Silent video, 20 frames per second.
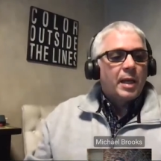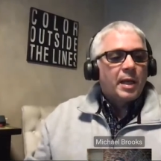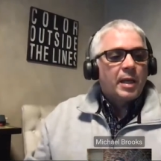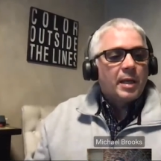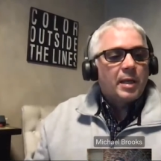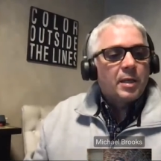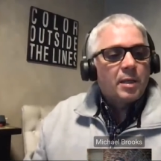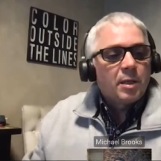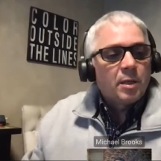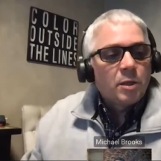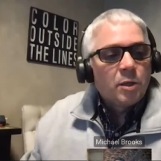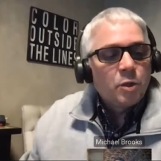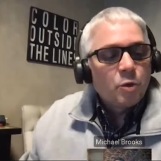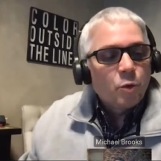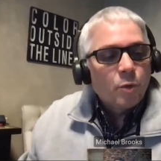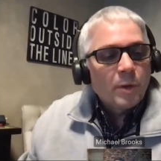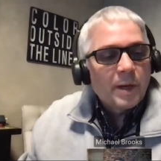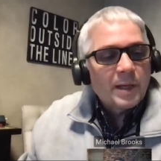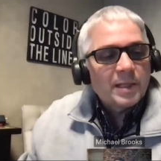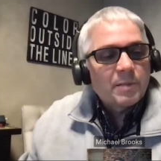a
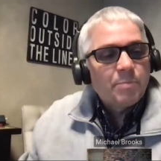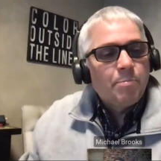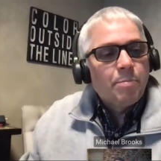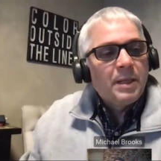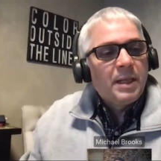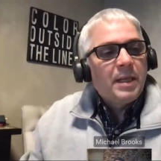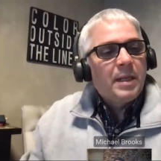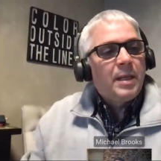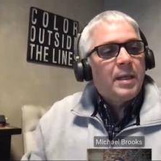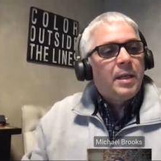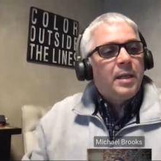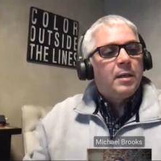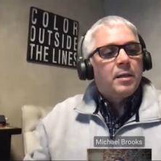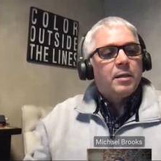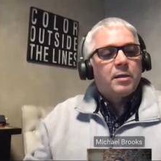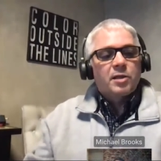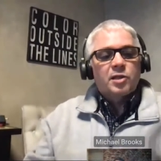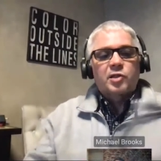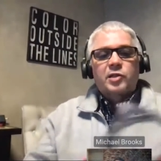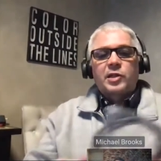USB,
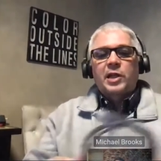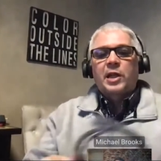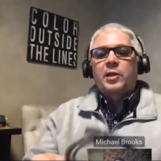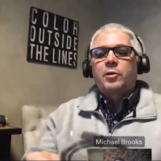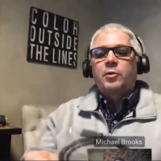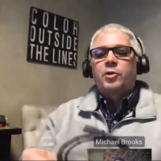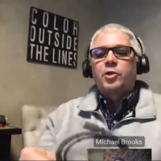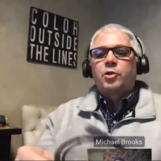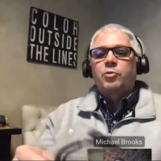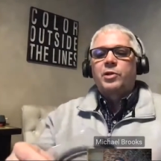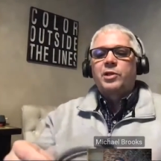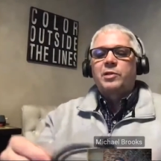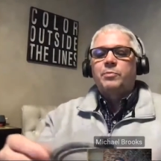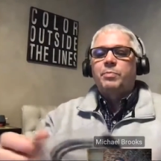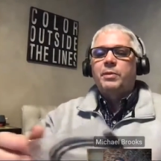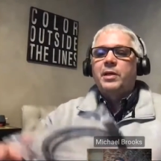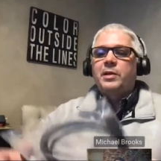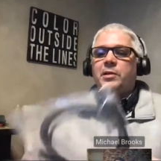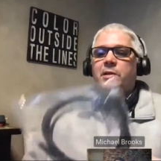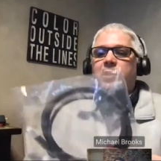standard
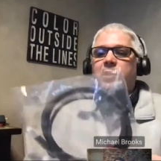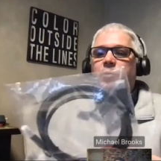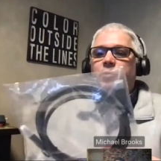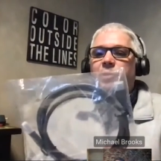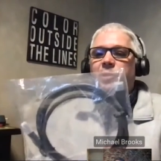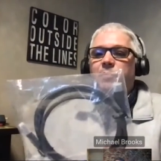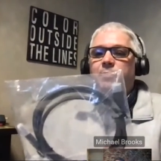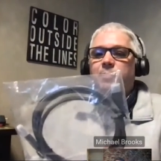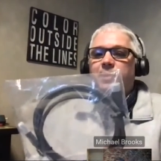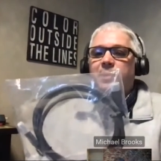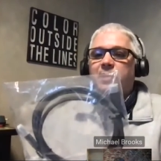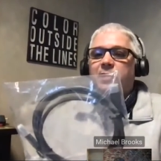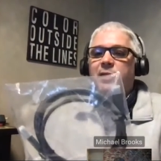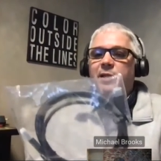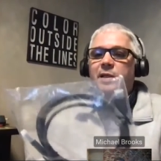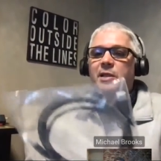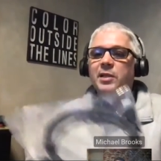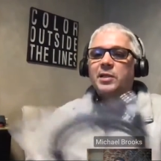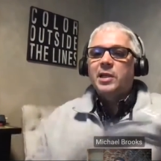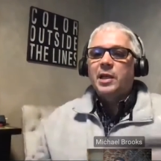USB to USB
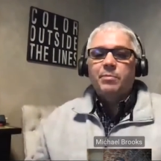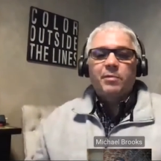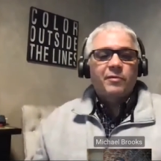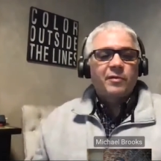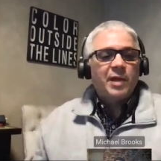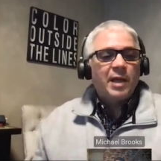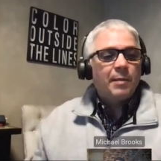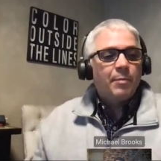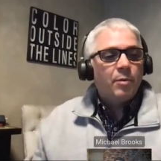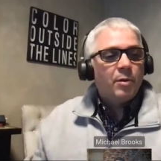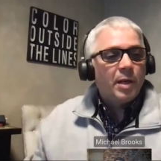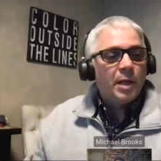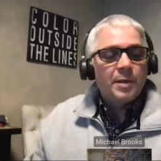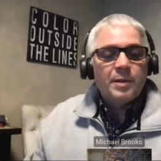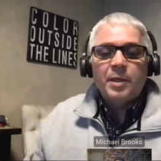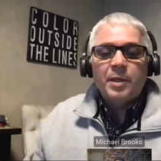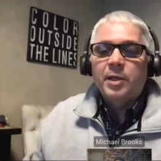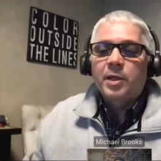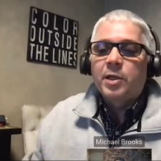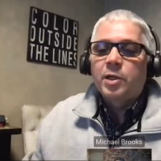C type of cable,
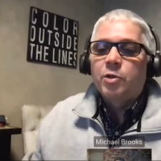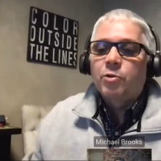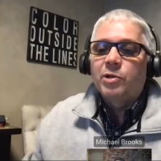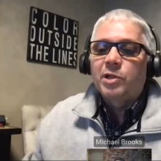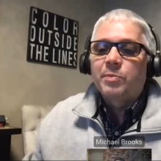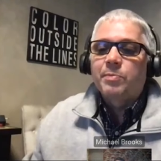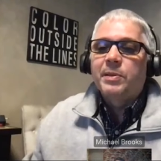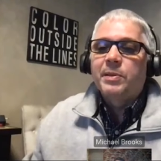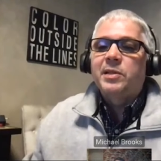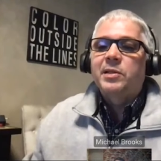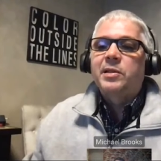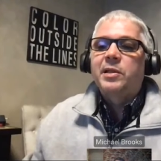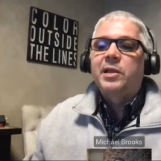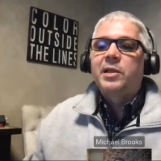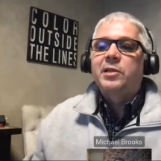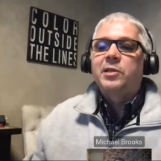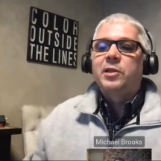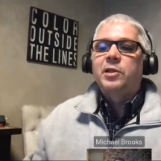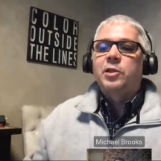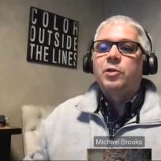and then a USB
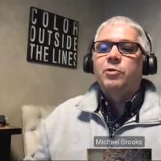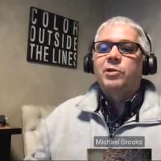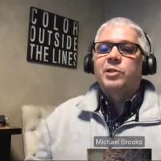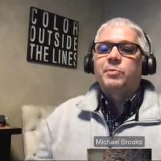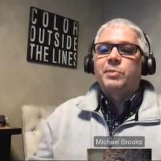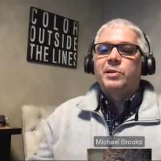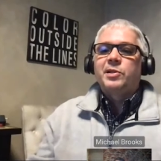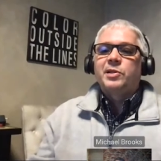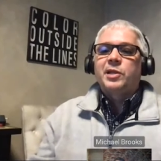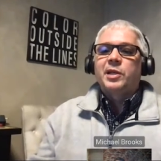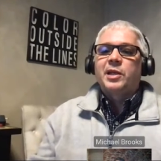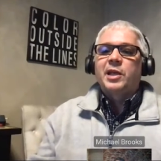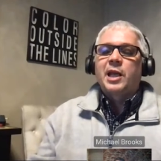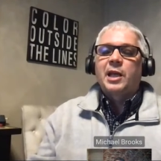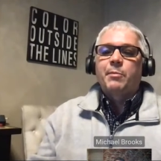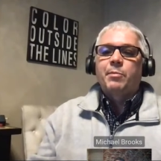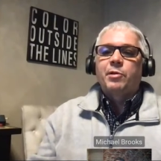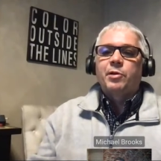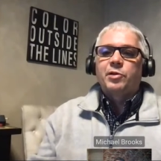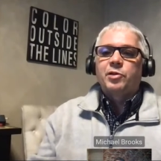C oh. to USB C
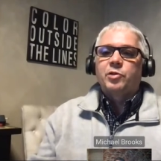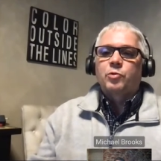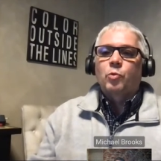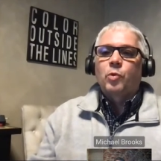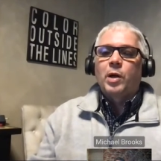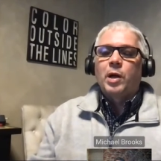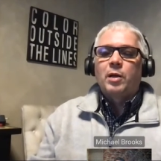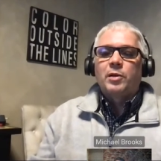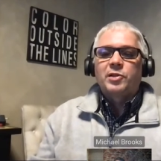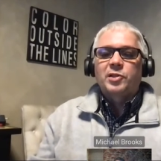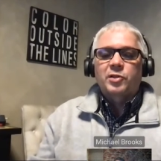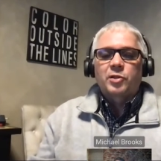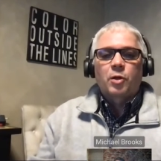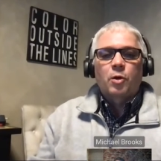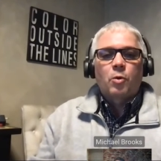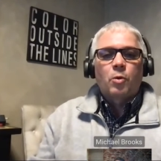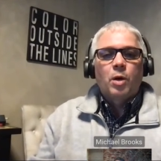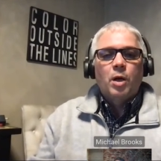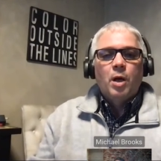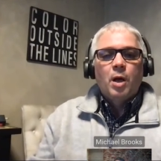cable as well.
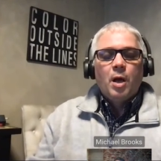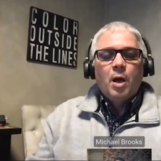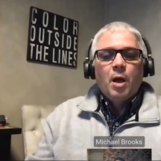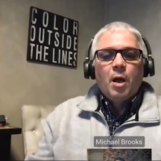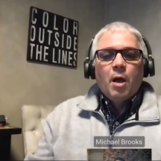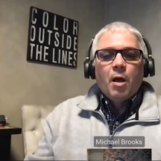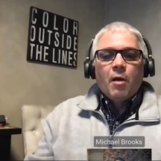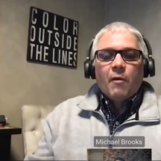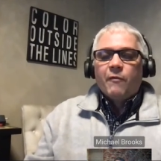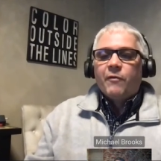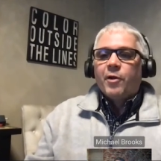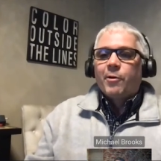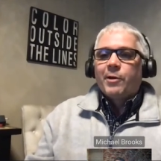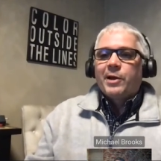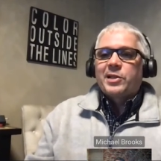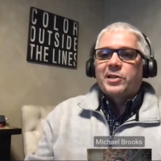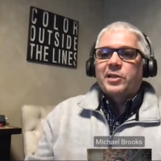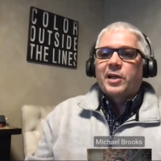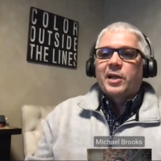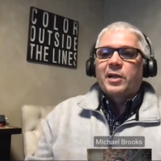So, very
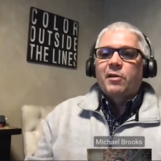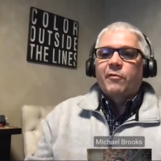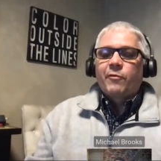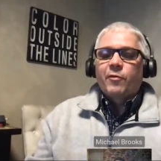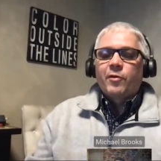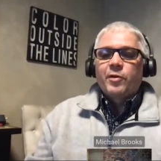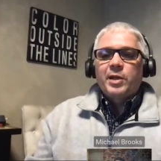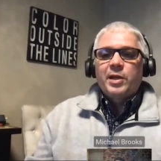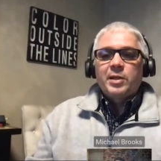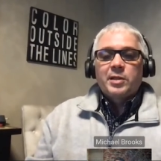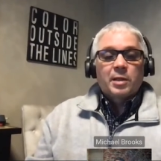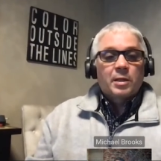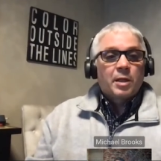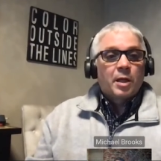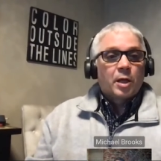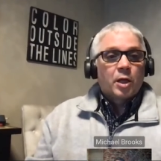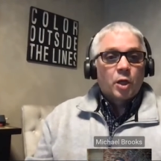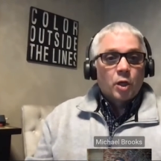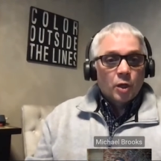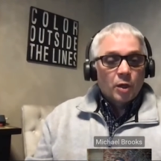excited for these. And
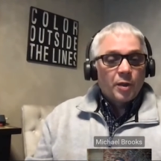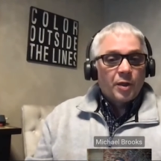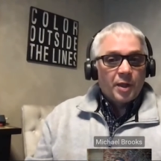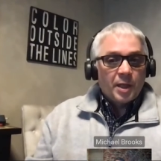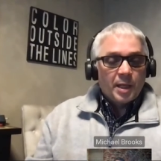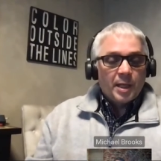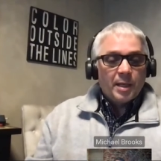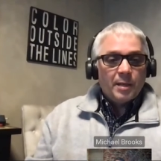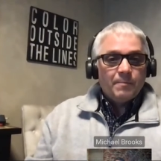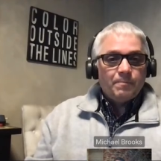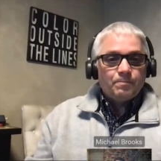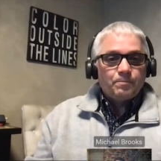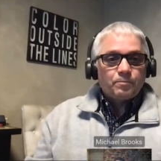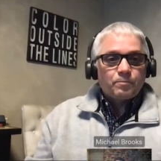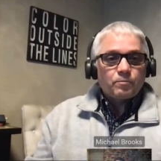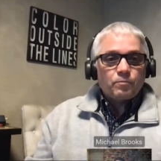the good thing,